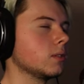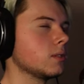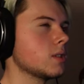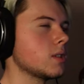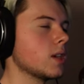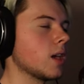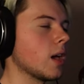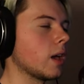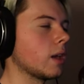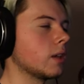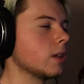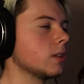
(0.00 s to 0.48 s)

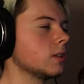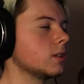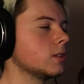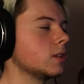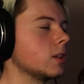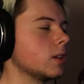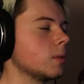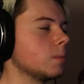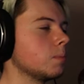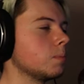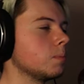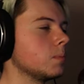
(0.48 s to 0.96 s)
yeah, is
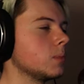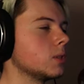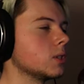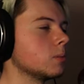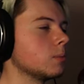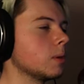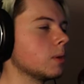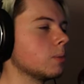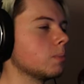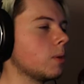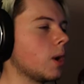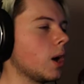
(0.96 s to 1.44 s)
the is the
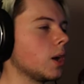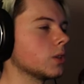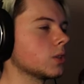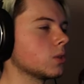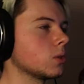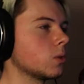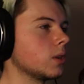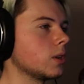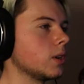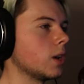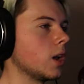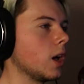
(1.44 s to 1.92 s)
big boss
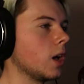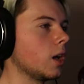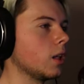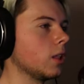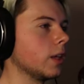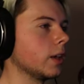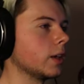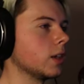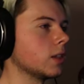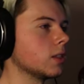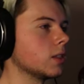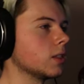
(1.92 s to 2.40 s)
or not
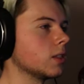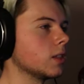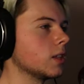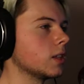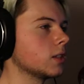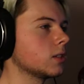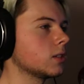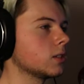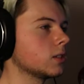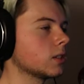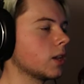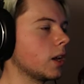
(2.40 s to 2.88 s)
like in
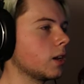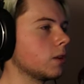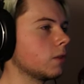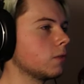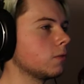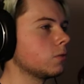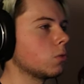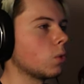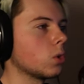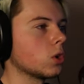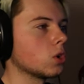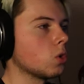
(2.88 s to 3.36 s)
this kind of
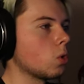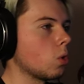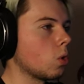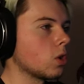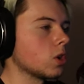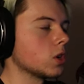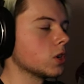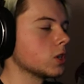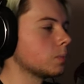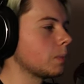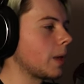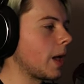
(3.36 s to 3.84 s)
four
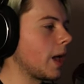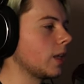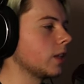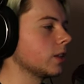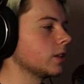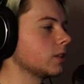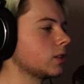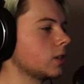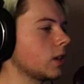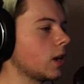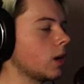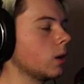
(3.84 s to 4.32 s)
corners
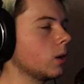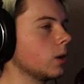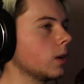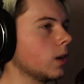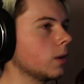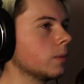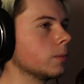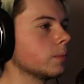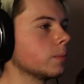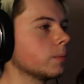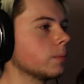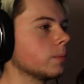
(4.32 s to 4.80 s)
palace
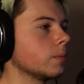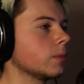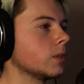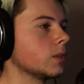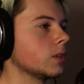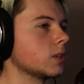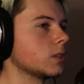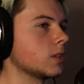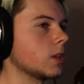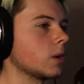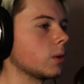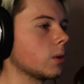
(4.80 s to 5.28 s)
area?
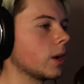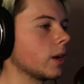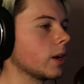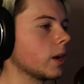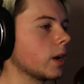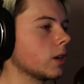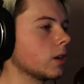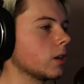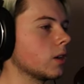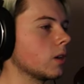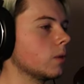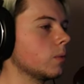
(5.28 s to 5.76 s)
Is that where I
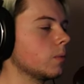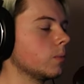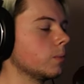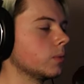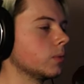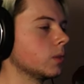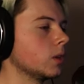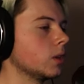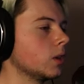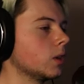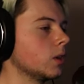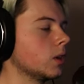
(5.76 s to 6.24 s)
gotta go?
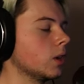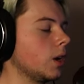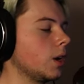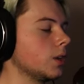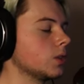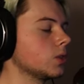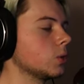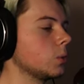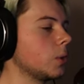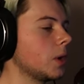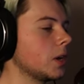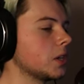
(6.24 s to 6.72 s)

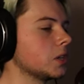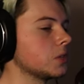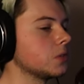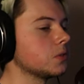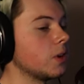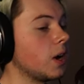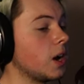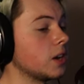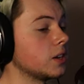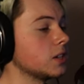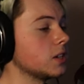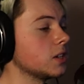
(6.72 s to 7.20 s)
Also, why is
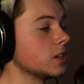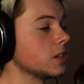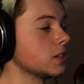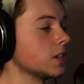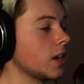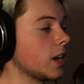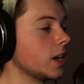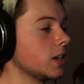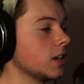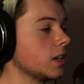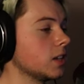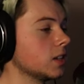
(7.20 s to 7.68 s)
Vaati
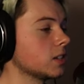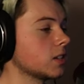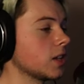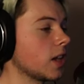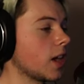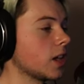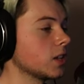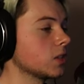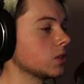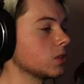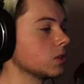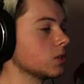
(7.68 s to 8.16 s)
designing his
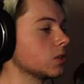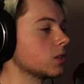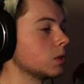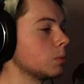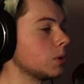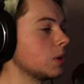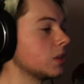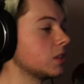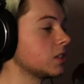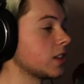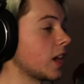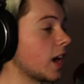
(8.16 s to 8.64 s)
castles to
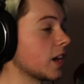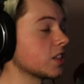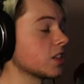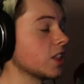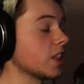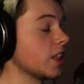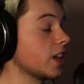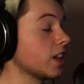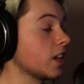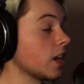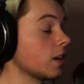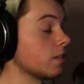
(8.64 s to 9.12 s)
be exactly
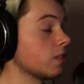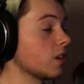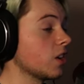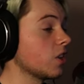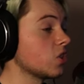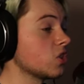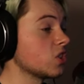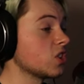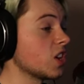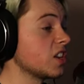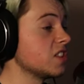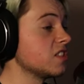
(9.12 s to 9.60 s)
like every
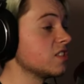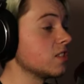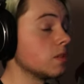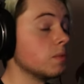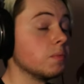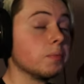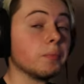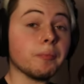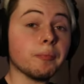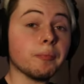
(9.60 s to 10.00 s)
other dungeon?